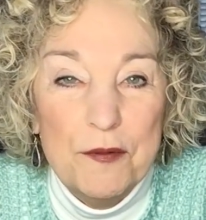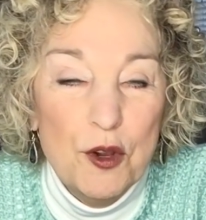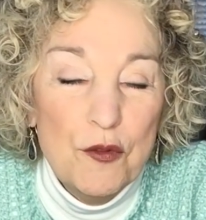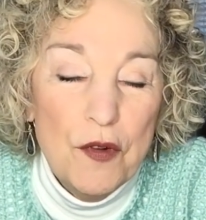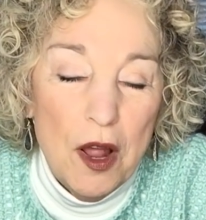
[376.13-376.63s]
If
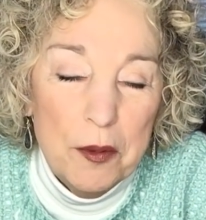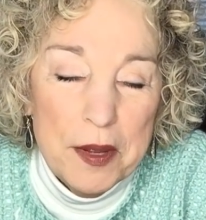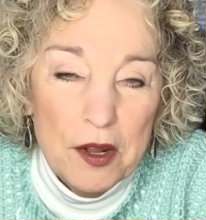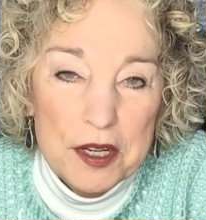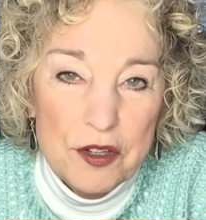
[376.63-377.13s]
you follow
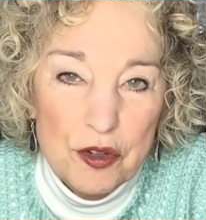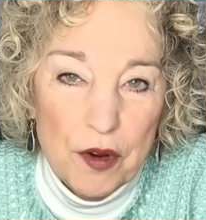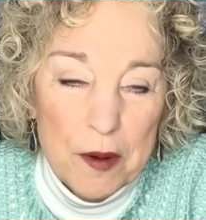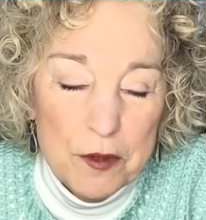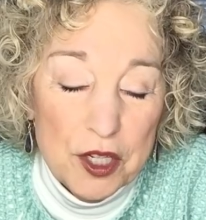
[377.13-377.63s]
me on
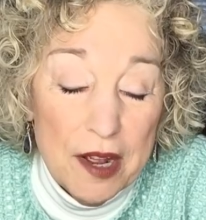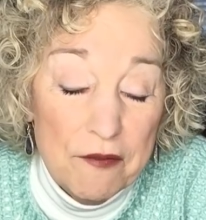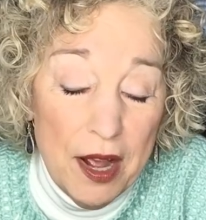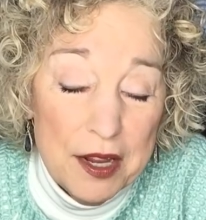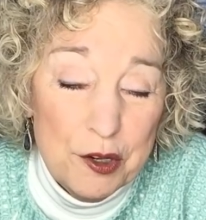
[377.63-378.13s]
Instagram, which I invite